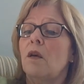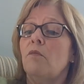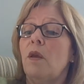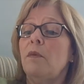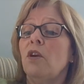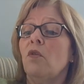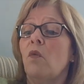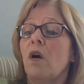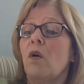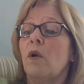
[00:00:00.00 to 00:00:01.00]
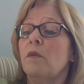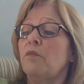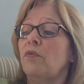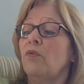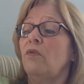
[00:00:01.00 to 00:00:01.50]
Maybe your work would
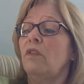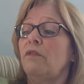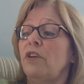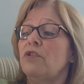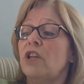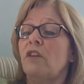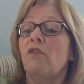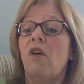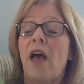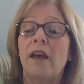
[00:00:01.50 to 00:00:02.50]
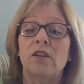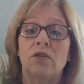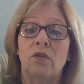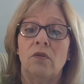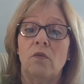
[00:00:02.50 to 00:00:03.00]
improve if your general
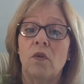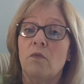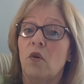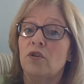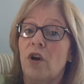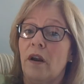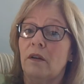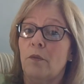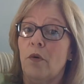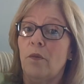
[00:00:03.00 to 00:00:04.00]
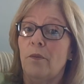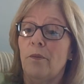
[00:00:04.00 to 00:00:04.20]
attitude were more tractable.